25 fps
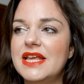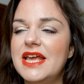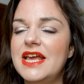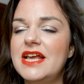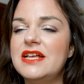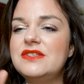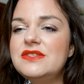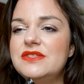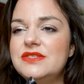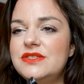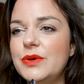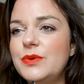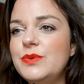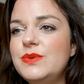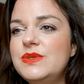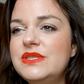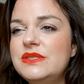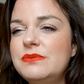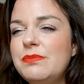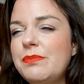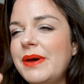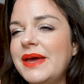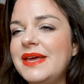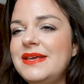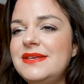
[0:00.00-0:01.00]
it's so
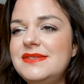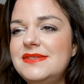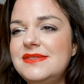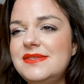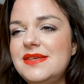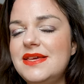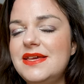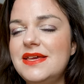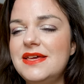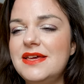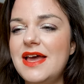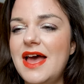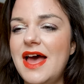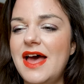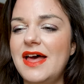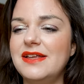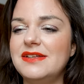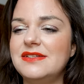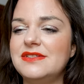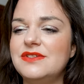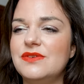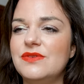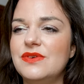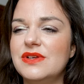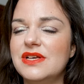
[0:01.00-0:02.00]
spicy
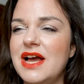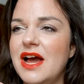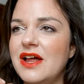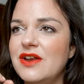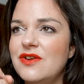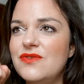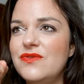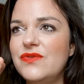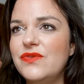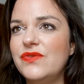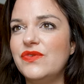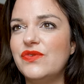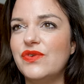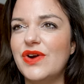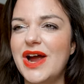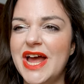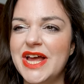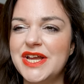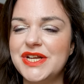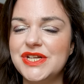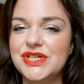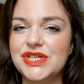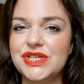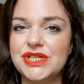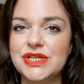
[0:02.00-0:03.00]
and kind of
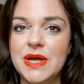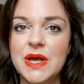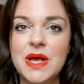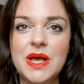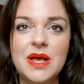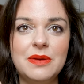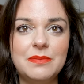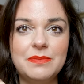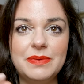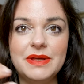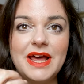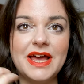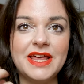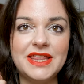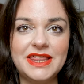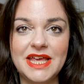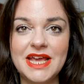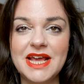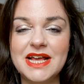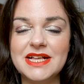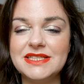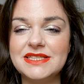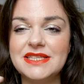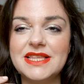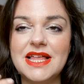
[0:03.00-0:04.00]
fresh but I
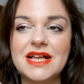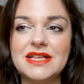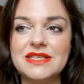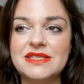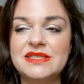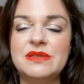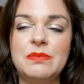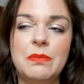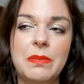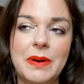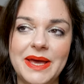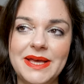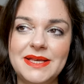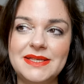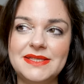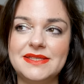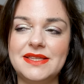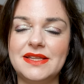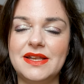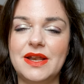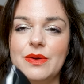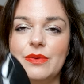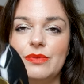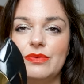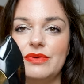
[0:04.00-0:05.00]
think it's that spice
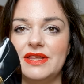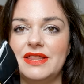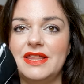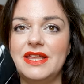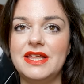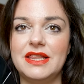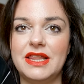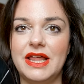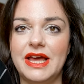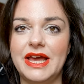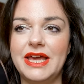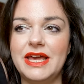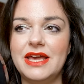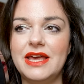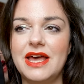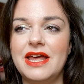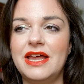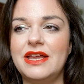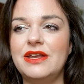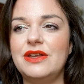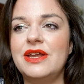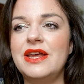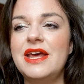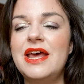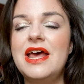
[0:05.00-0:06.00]
that I really like.
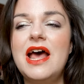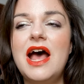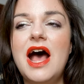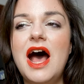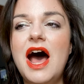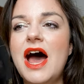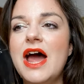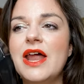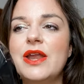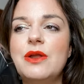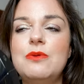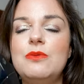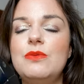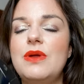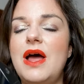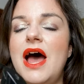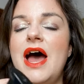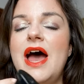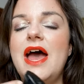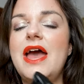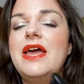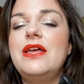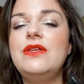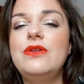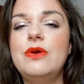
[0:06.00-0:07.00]
And I don't,
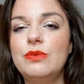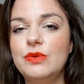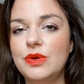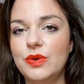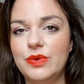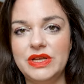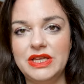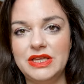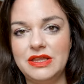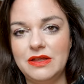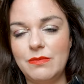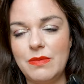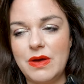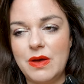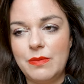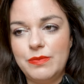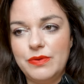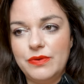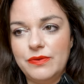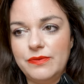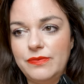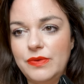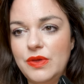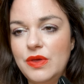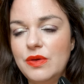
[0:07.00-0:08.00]
I don't know anything about
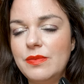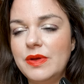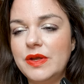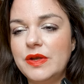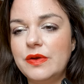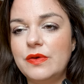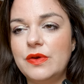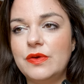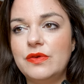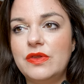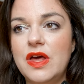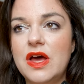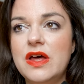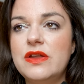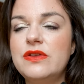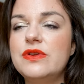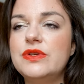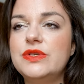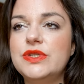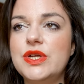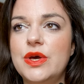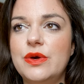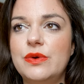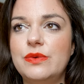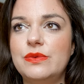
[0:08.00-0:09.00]
perfume. I don't know the
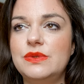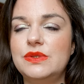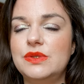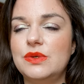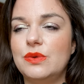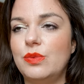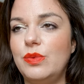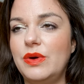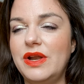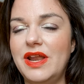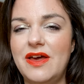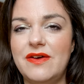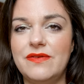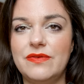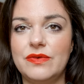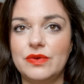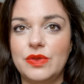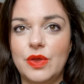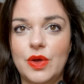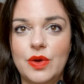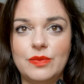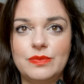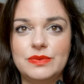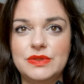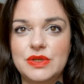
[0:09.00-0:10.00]
undertones or whatever.
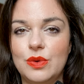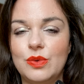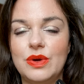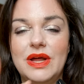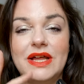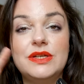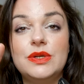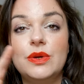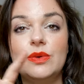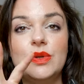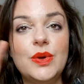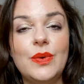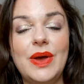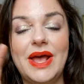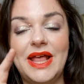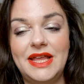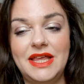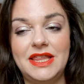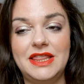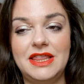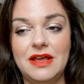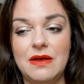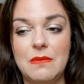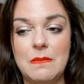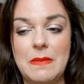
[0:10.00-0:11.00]
The, well, I don't know
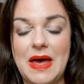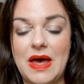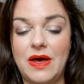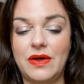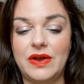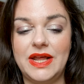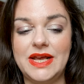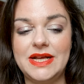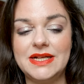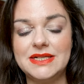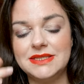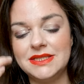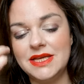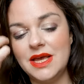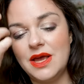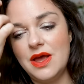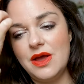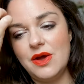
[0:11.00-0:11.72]
anything about it